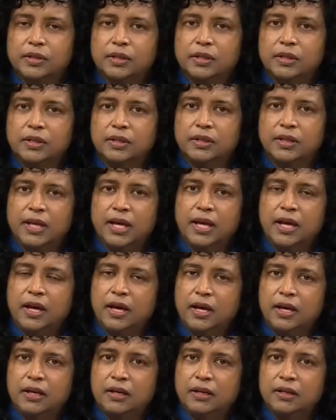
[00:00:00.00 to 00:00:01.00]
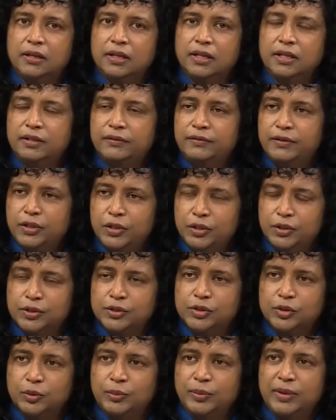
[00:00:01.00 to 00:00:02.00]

There are individuals who